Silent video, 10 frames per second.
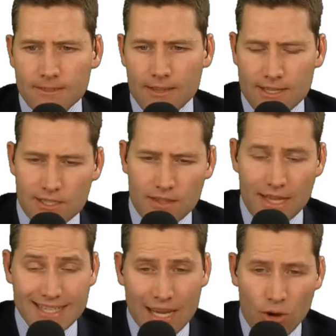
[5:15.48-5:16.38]

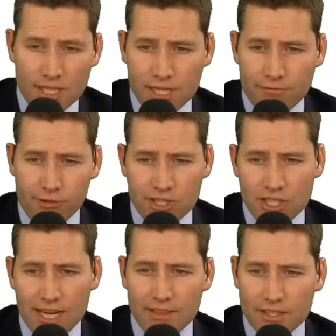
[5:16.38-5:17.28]
that's how I
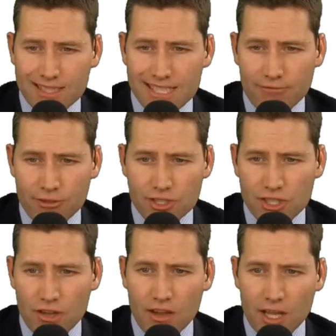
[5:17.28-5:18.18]
differentiate the different
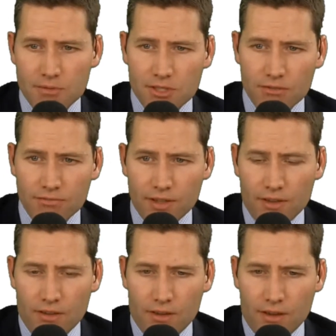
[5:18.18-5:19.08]
types of
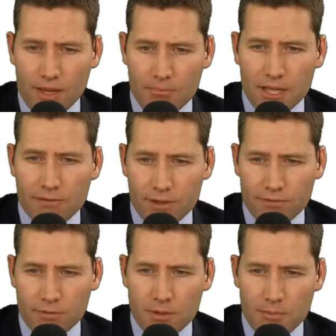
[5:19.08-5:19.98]

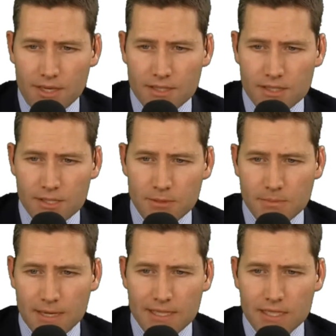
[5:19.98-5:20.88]
benefit from a minister's
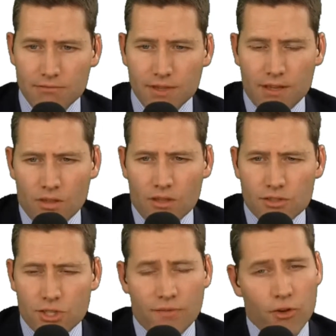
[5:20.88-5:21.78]
perspective.
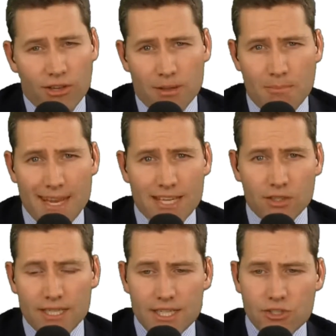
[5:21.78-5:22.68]
So if you're in the
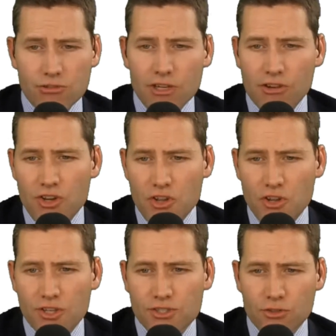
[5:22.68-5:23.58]
medical industry, you're a
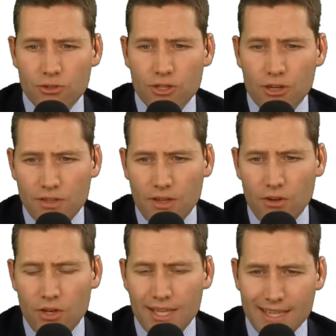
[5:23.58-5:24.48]
nurse or
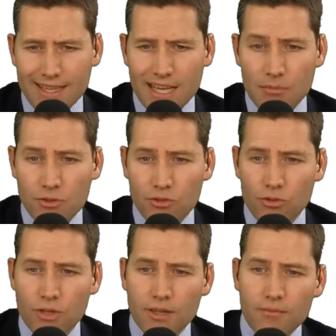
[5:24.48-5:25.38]
earning income
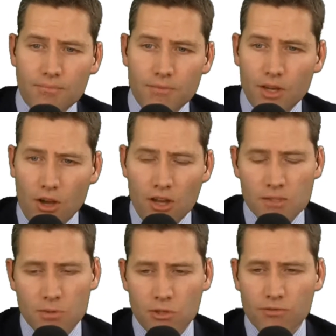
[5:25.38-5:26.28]
through a
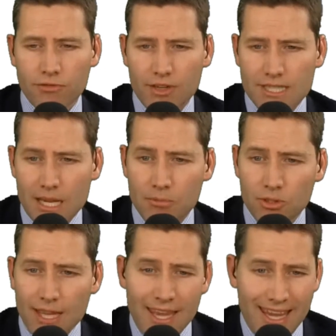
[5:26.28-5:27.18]
hospital, for
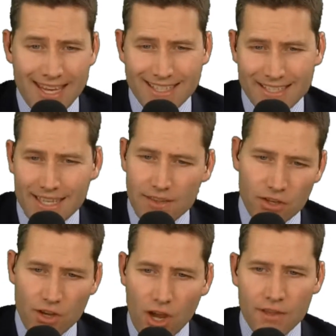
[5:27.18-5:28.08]
example, and can get
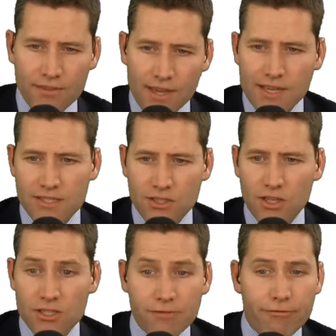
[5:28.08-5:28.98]
the
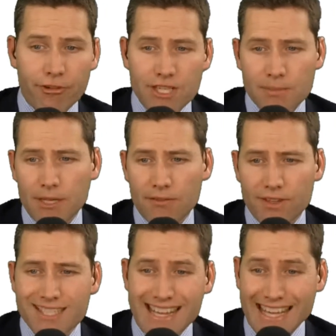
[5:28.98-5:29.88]
$9,000 of fringe
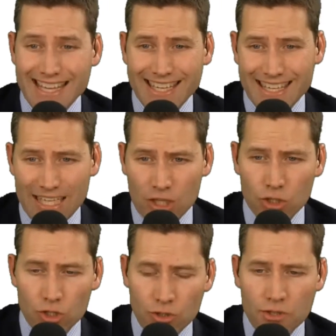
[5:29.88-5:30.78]
benefits, they're
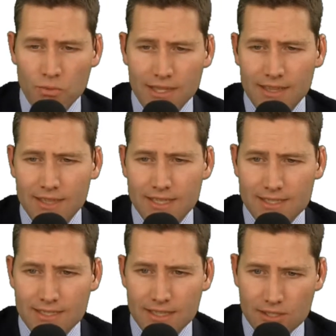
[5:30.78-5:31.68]
included within
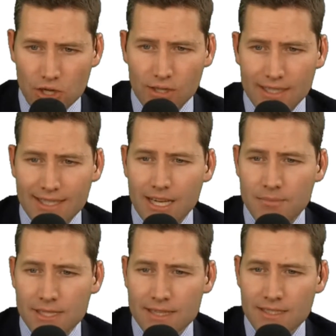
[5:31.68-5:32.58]
this total
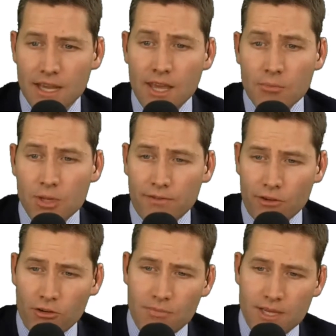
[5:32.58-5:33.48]
income test. But if
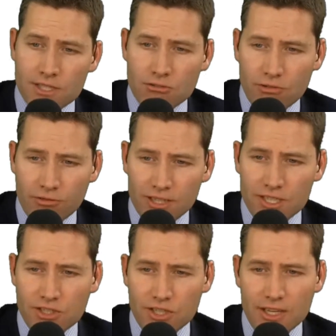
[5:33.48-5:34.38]
you're a minister of
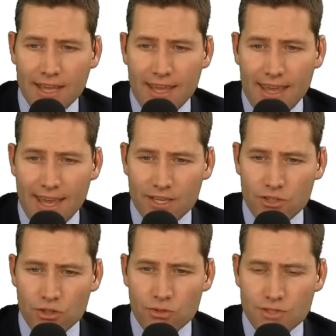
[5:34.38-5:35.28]
religion
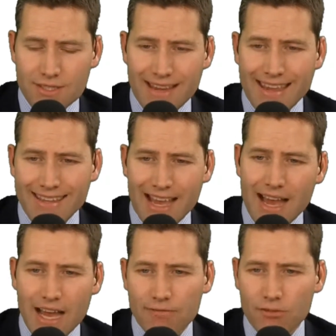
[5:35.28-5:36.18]
and you take
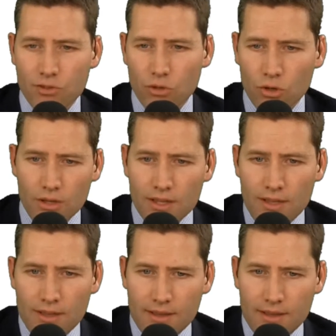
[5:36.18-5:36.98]
half of your